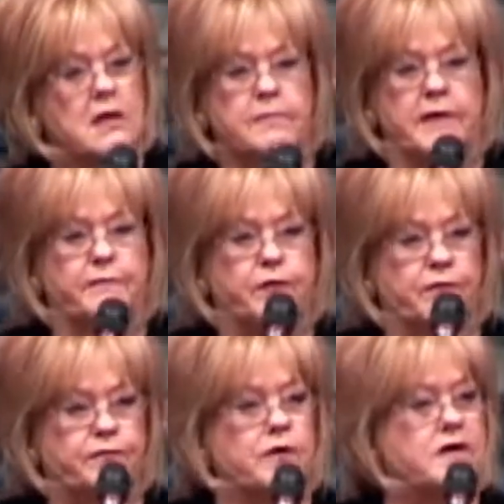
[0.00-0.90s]
But if you're
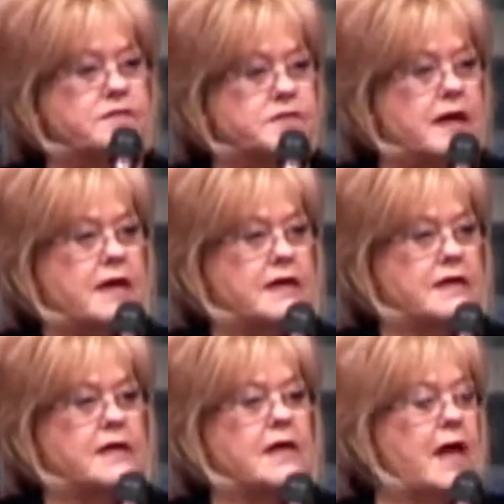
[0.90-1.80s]
full of
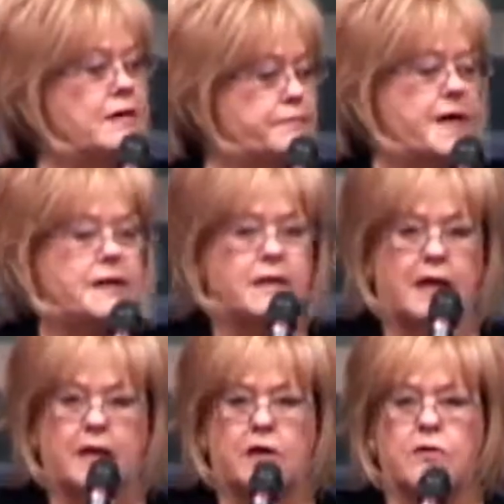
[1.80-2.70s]
Satan and beating
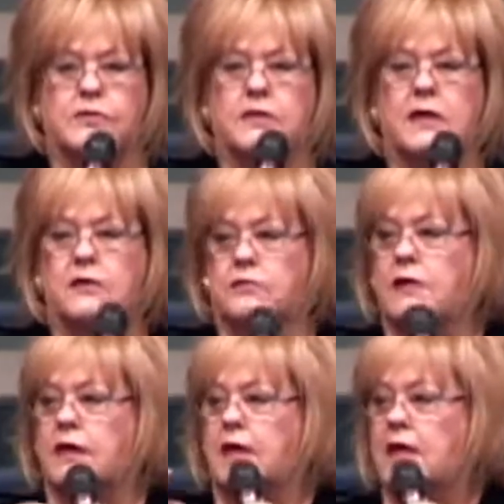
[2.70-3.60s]
and cursing and
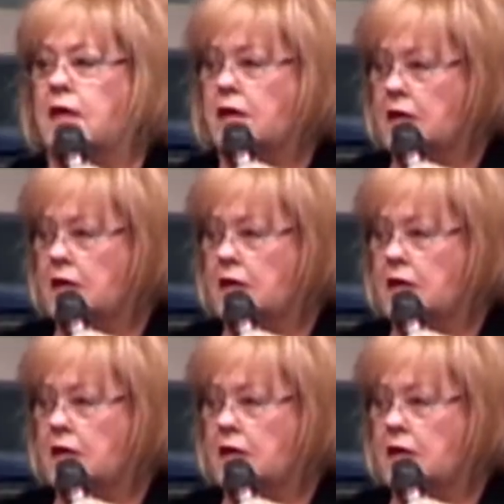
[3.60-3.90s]
drinking and